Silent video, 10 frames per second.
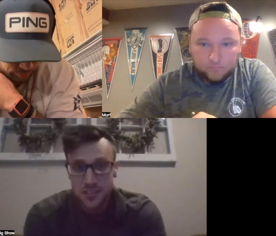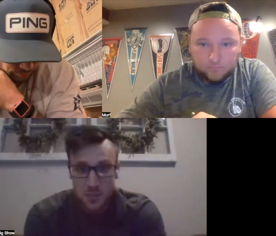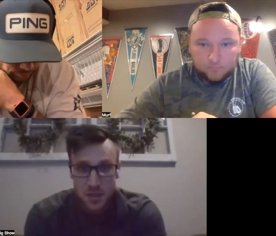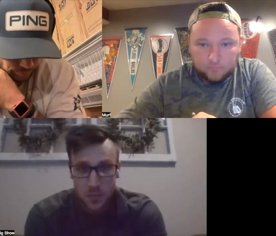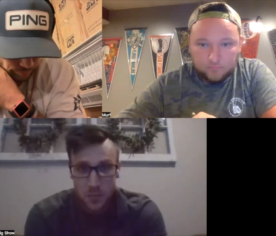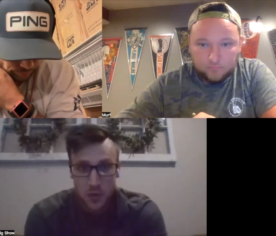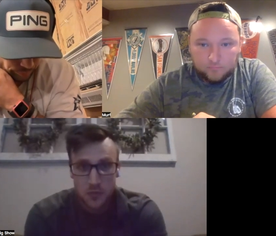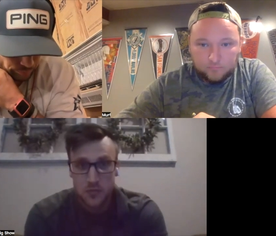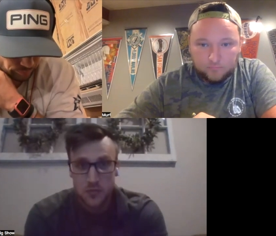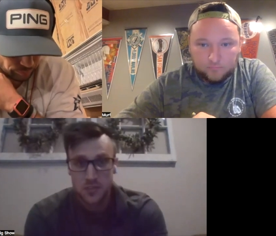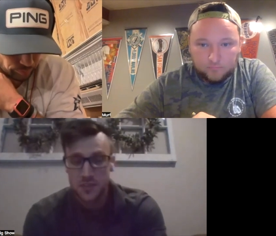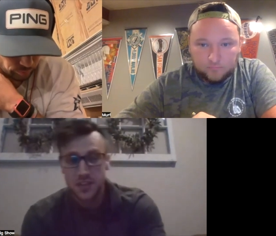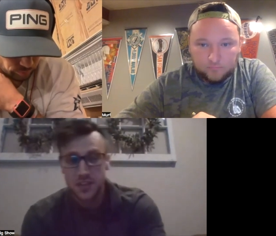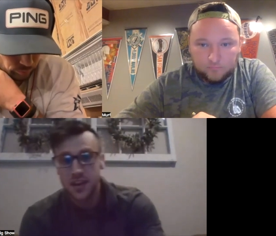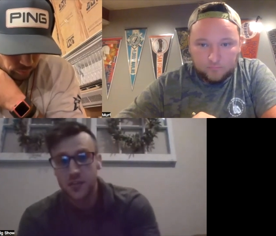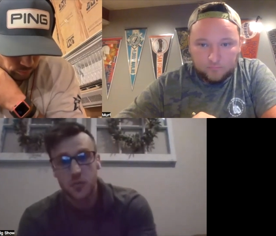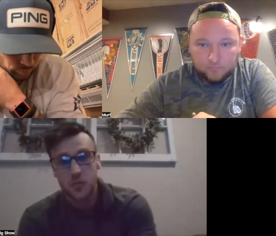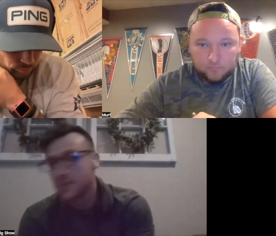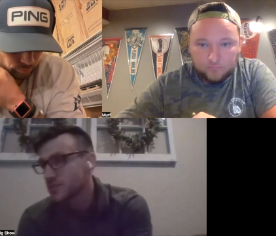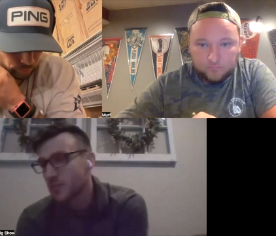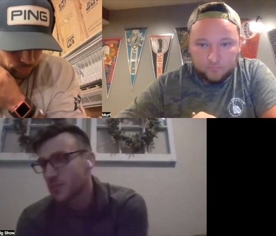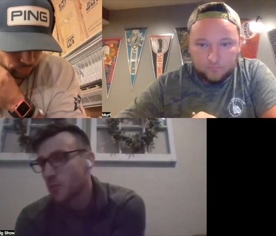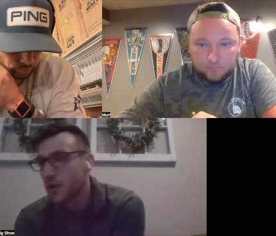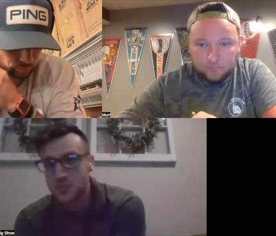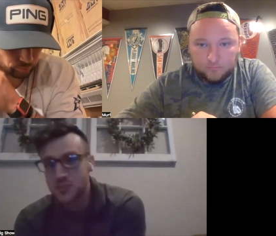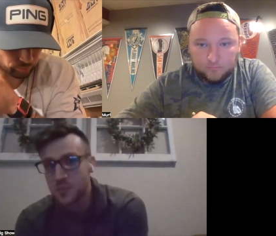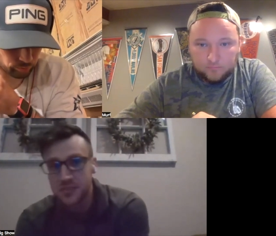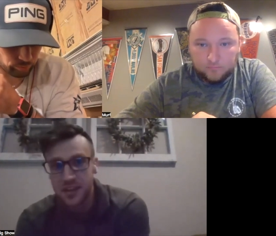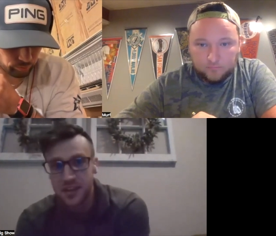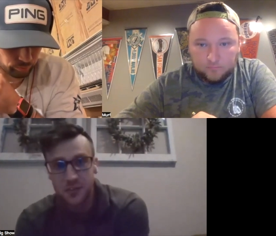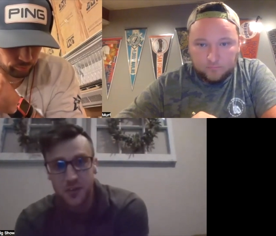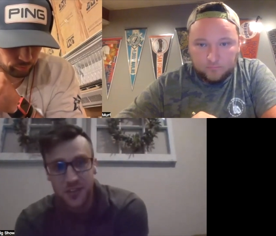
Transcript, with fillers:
Speaker 1: me and Murph lived together. We started watching Monday Night Raw